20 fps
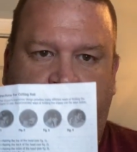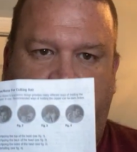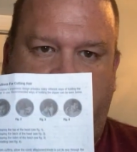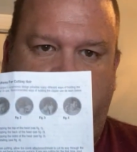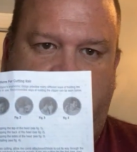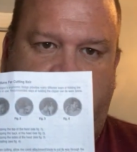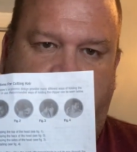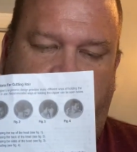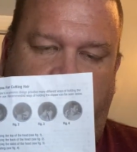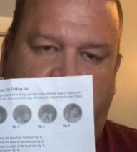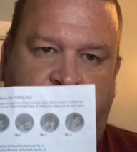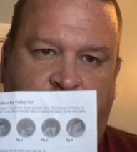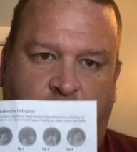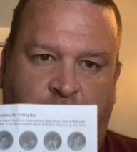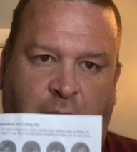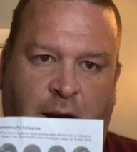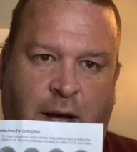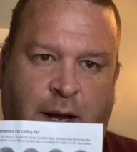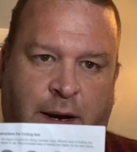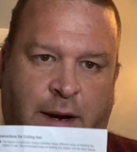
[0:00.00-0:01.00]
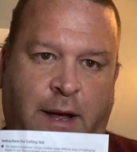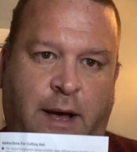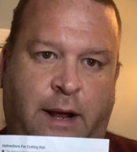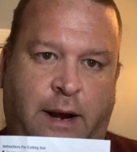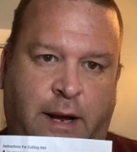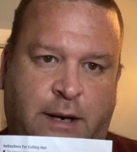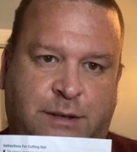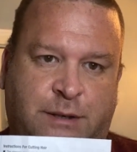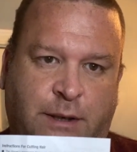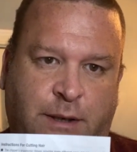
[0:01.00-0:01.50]
this instruction guide on how
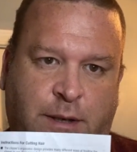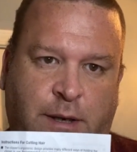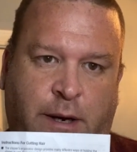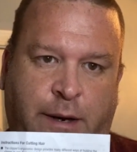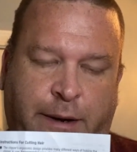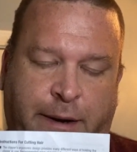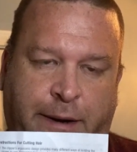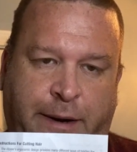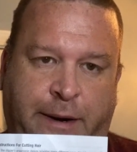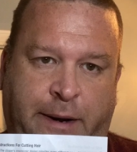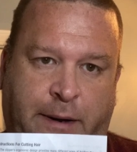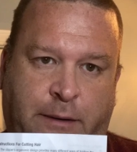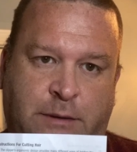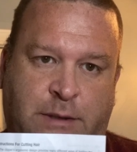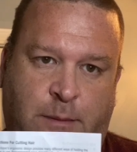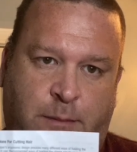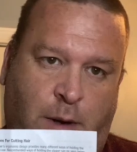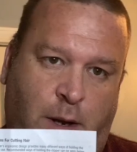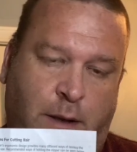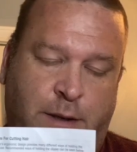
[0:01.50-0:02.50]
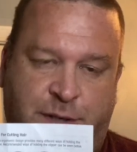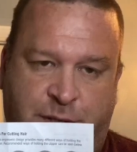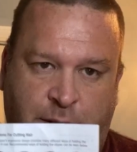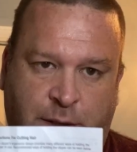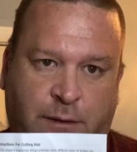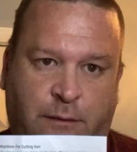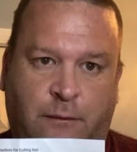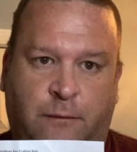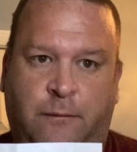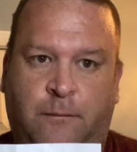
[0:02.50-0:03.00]
to actually cut your hair, which I probably should
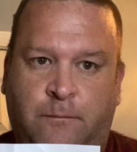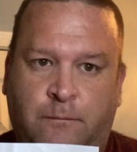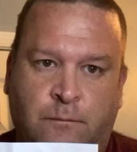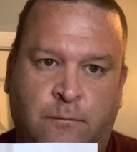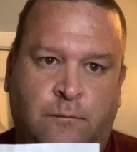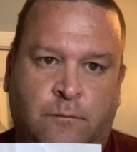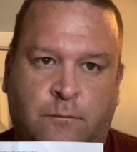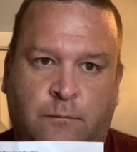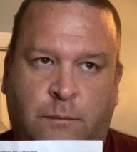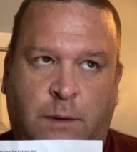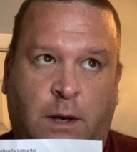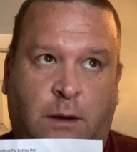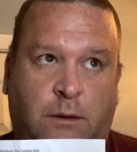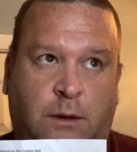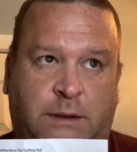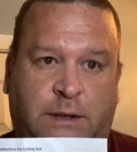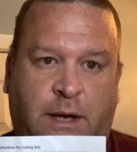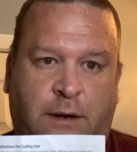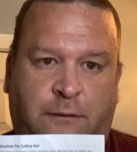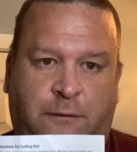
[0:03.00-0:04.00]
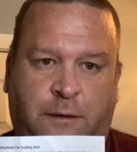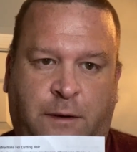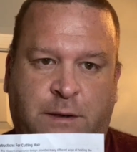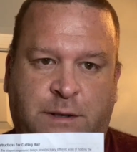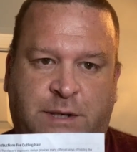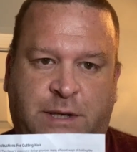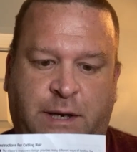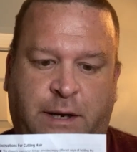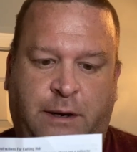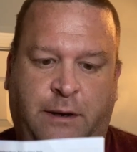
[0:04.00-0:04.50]
have, looked at
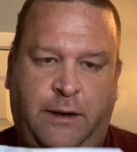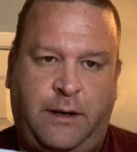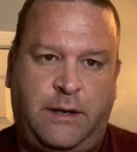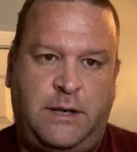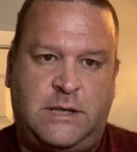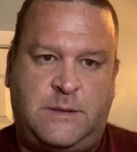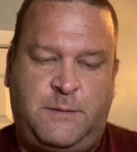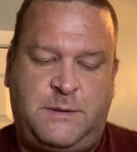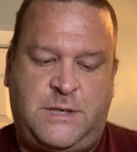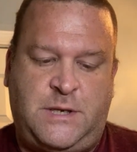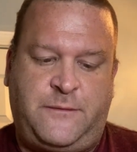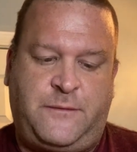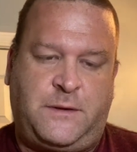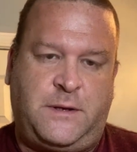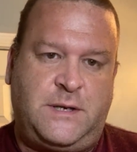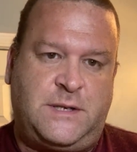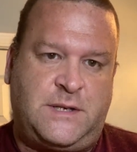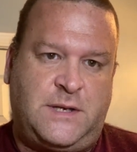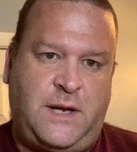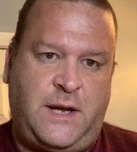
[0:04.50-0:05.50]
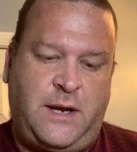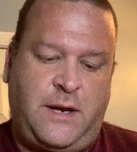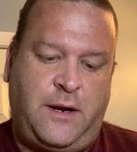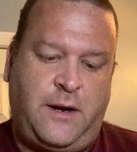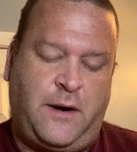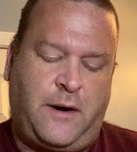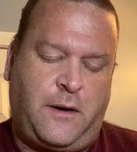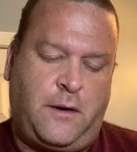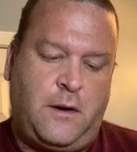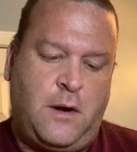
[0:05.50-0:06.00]
first here. And they specifically say
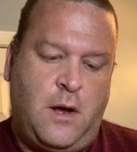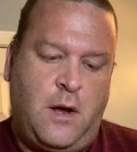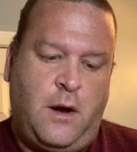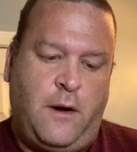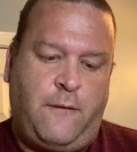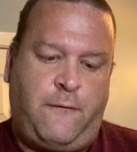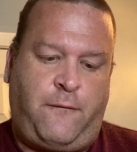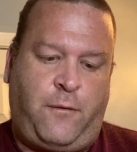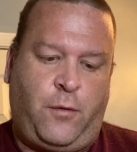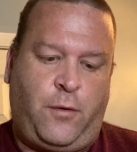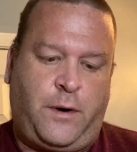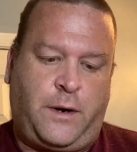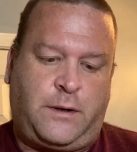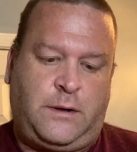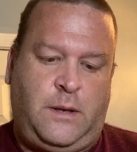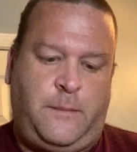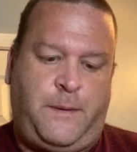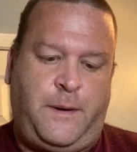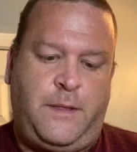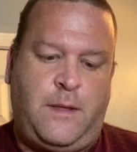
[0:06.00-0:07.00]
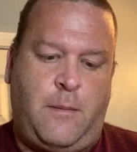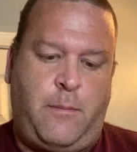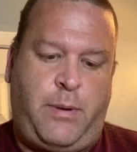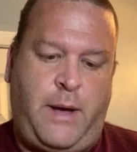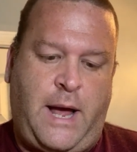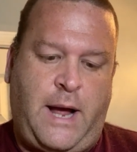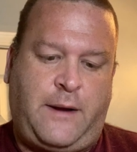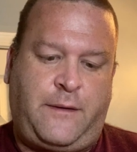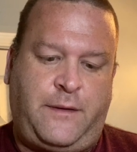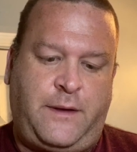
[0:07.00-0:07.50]
here for clipping the
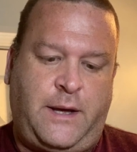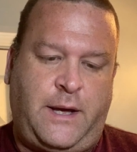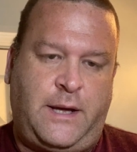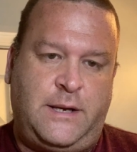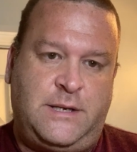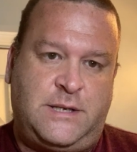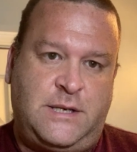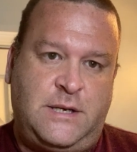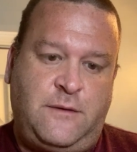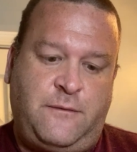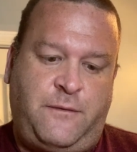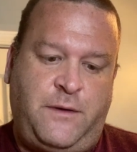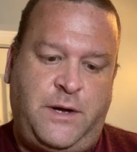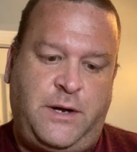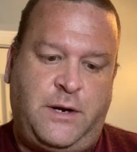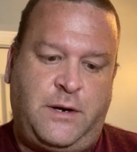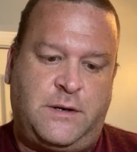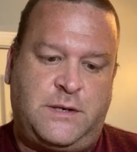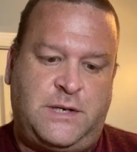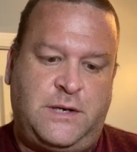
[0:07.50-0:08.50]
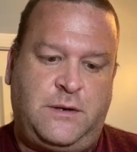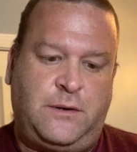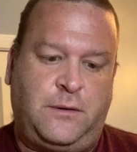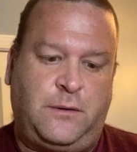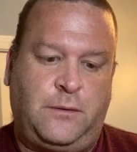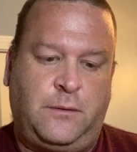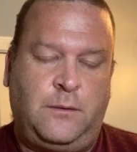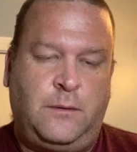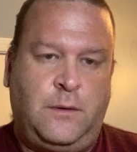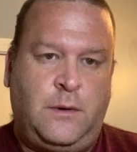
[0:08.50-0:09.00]
back of the head, see figure
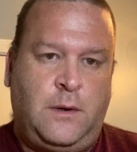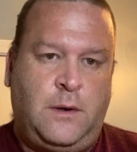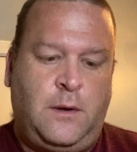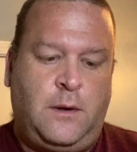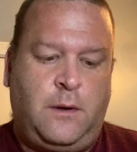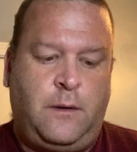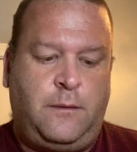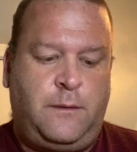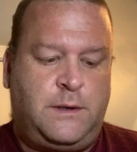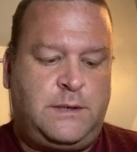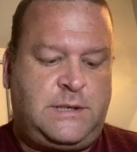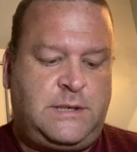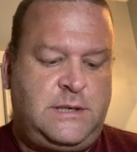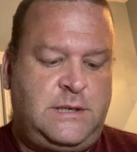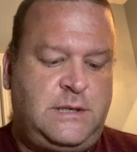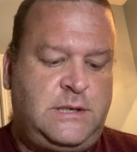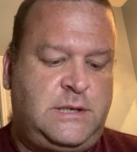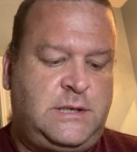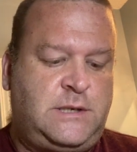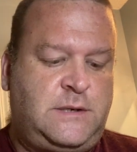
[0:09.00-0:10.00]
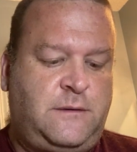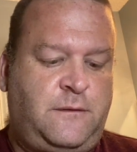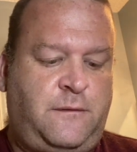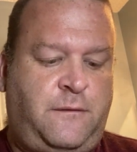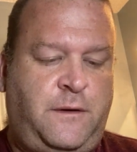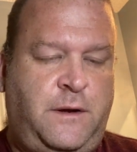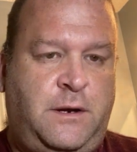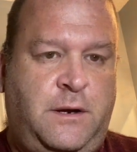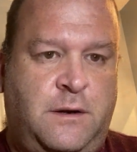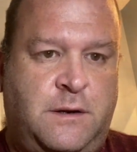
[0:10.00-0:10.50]
2. This is
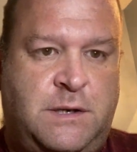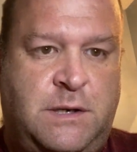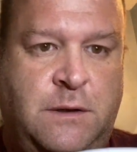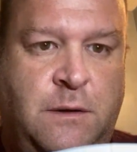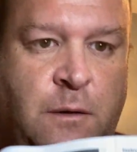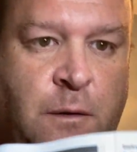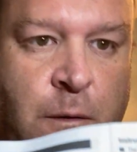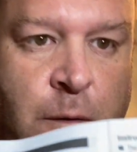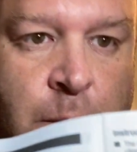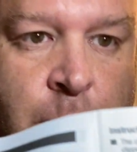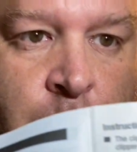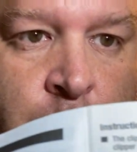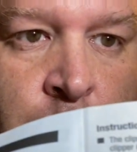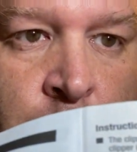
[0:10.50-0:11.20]
figure 2,